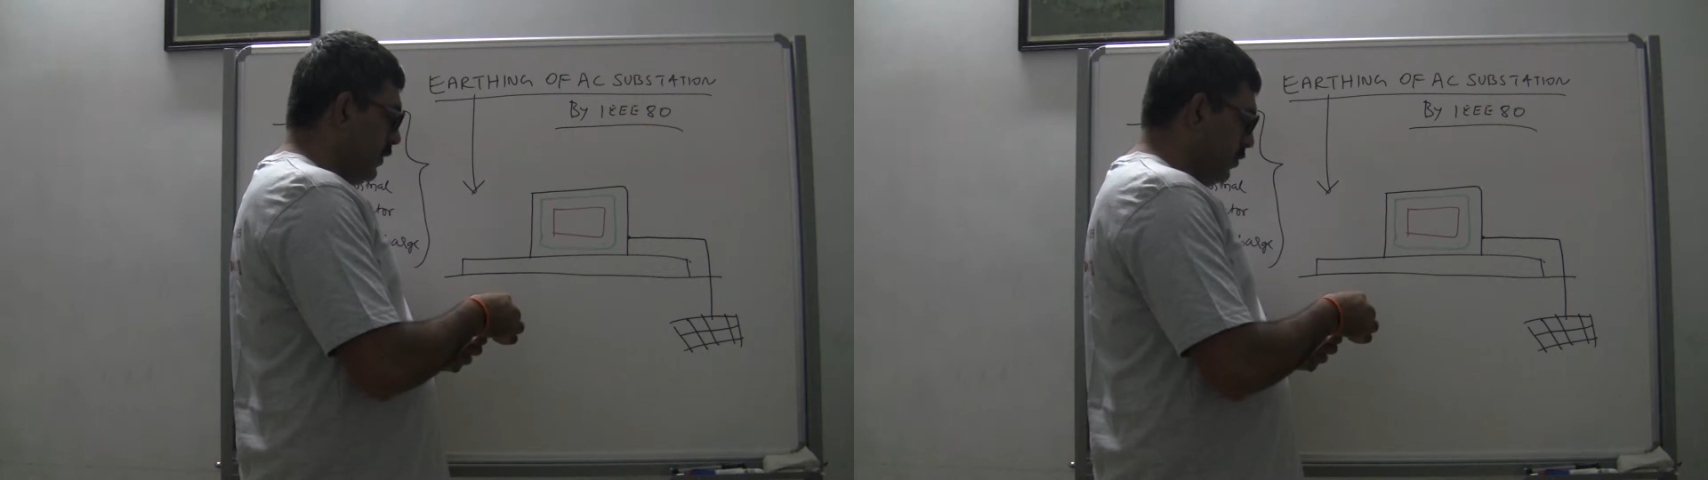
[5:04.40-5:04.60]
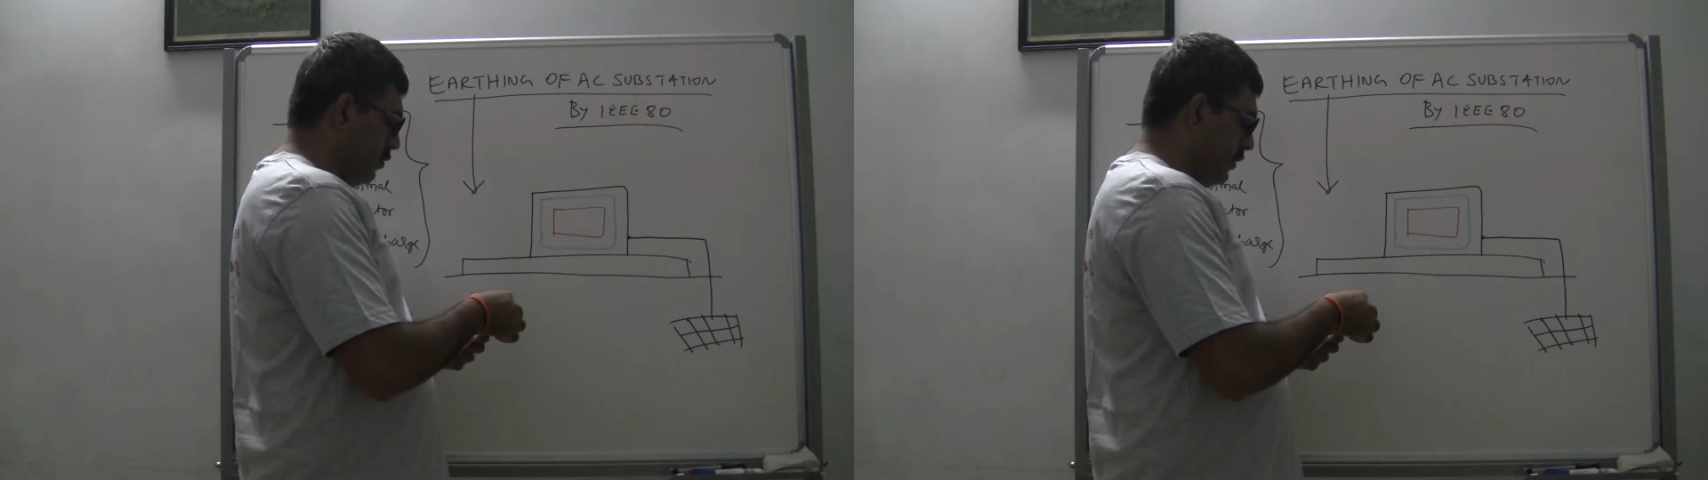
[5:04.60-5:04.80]

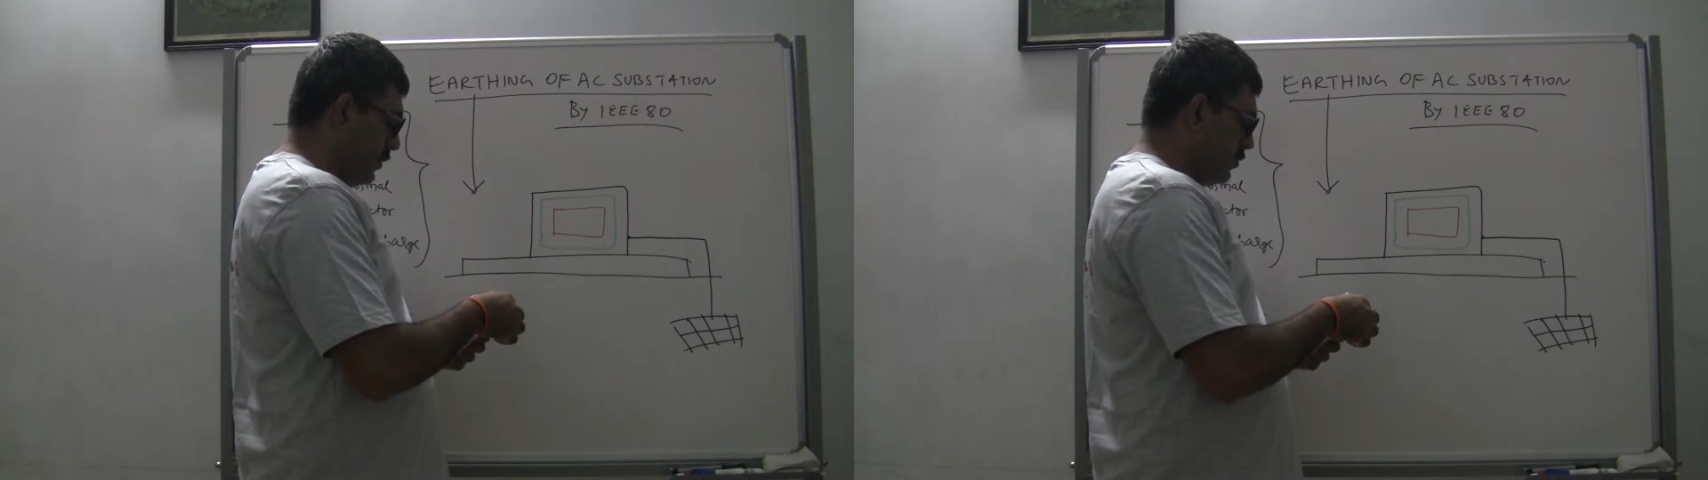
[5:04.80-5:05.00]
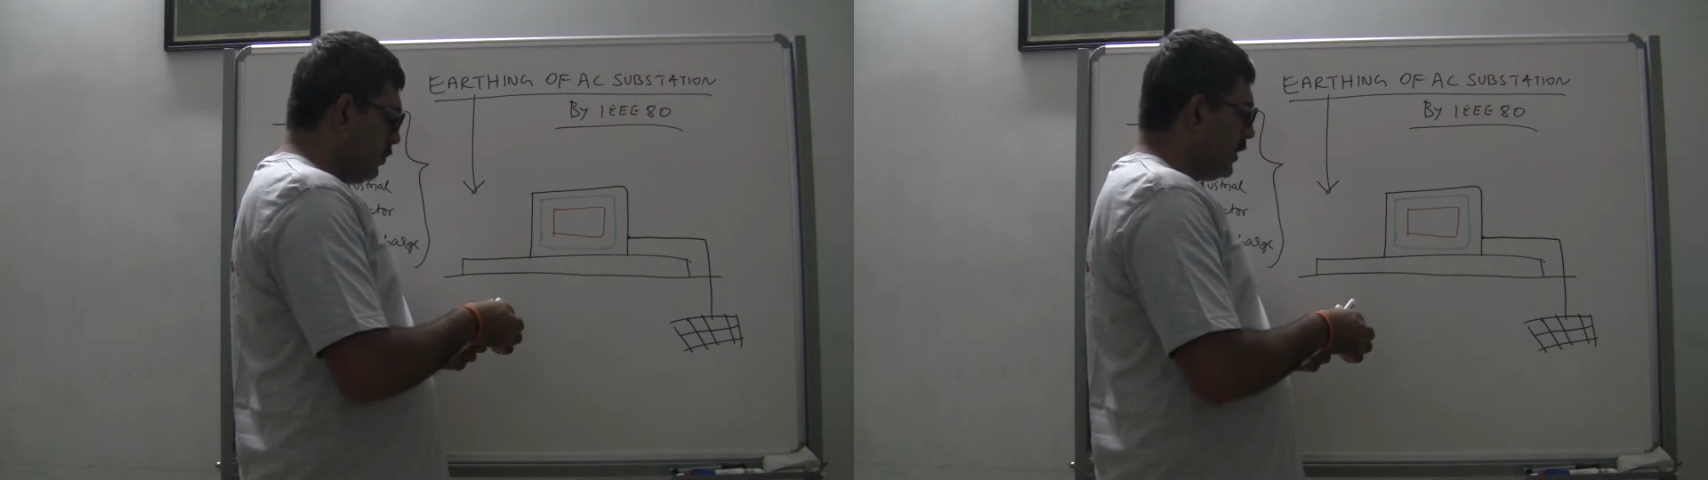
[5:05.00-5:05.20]
do
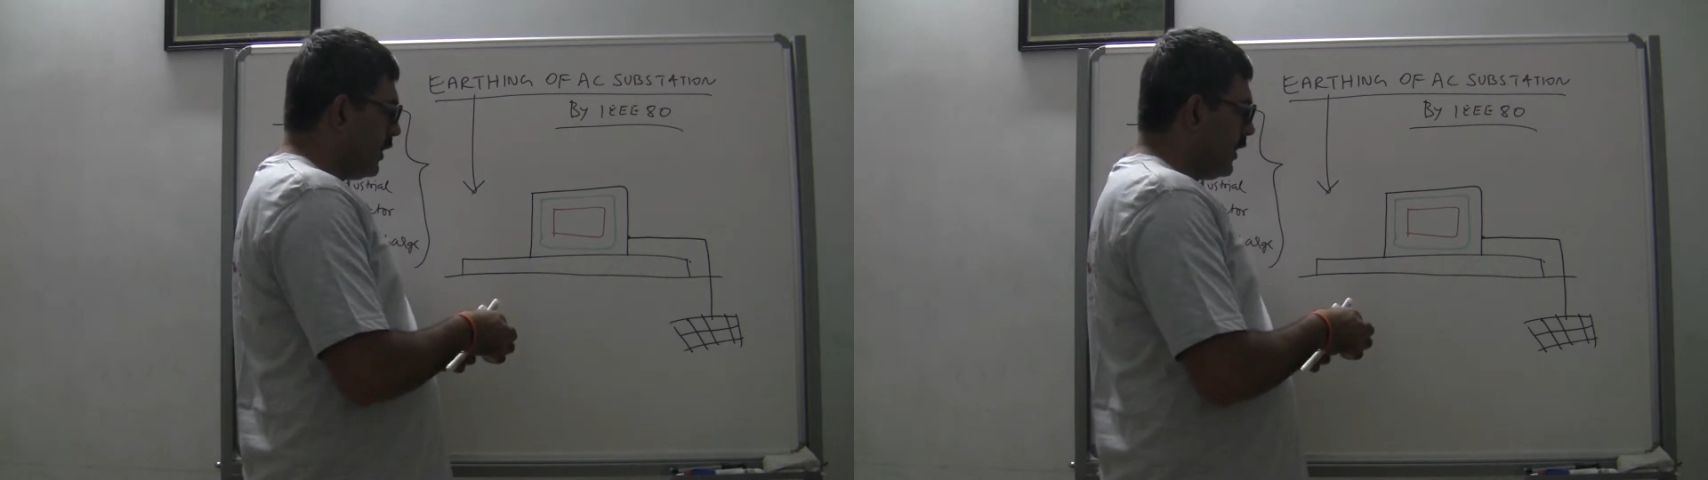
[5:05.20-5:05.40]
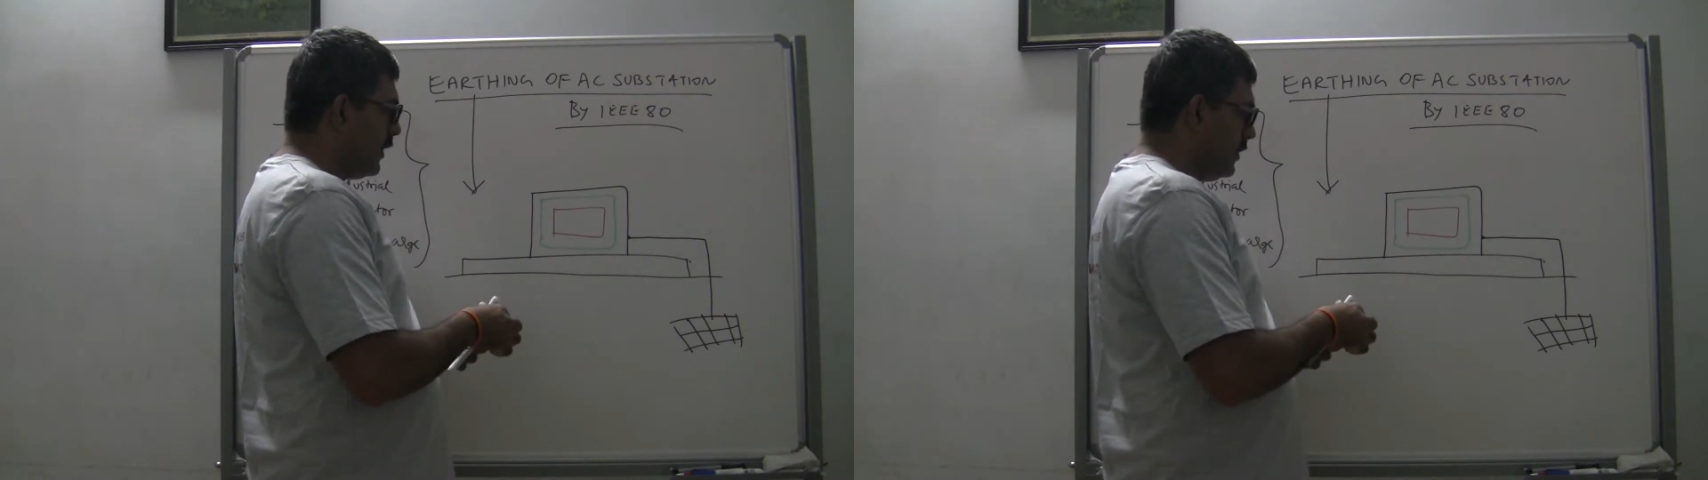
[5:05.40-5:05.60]
is we connect